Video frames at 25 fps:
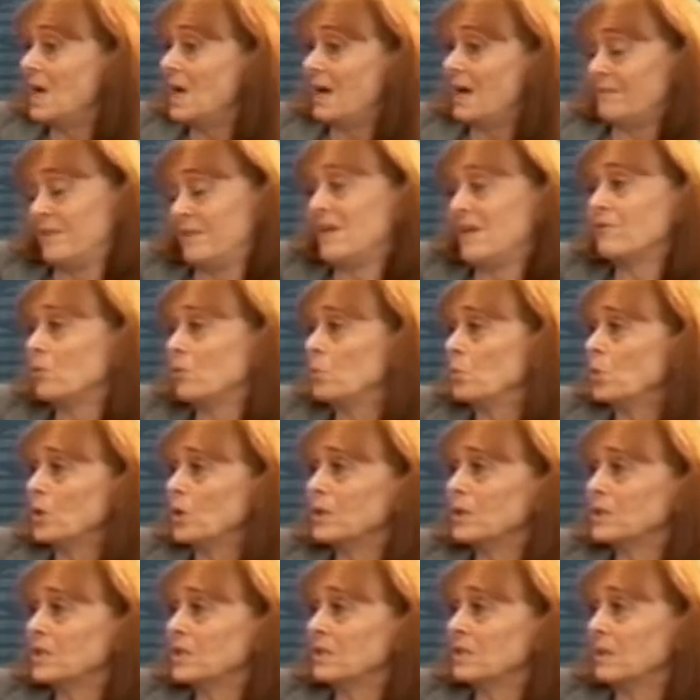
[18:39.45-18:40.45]
I've never
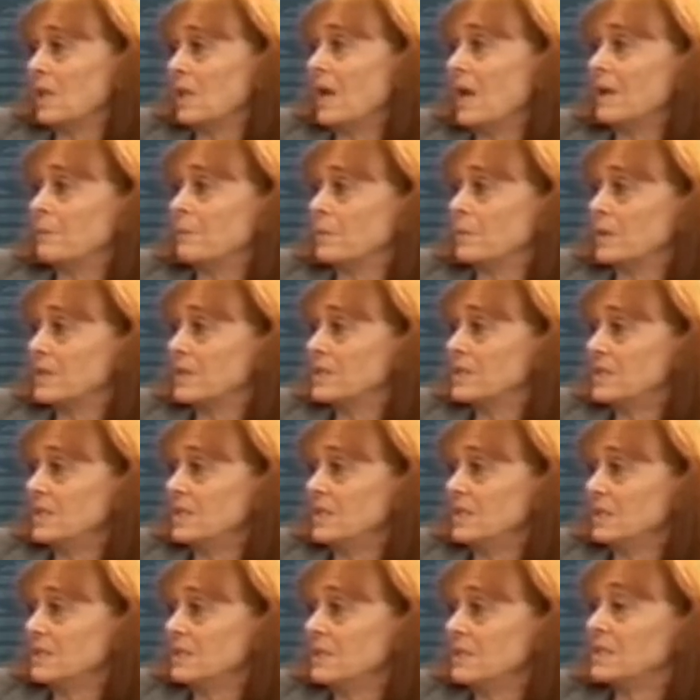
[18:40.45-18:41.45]
worked in a library
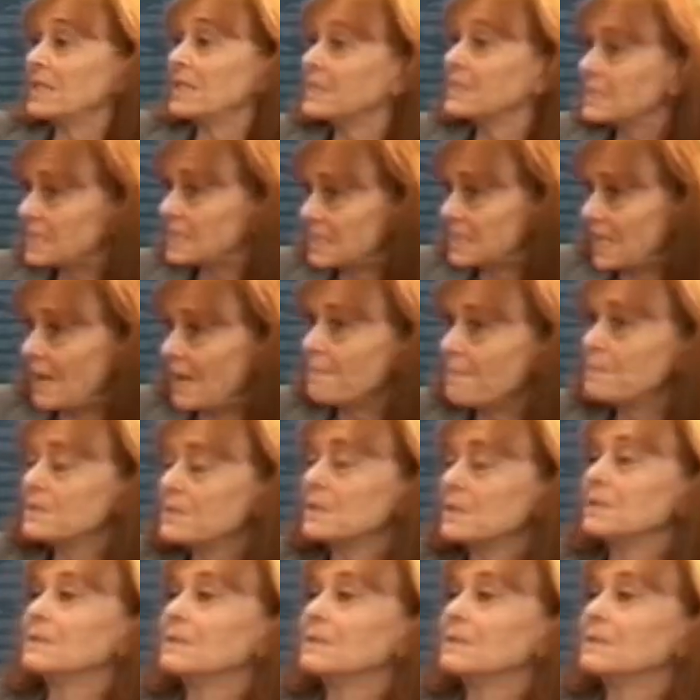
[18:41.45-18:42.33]
since, except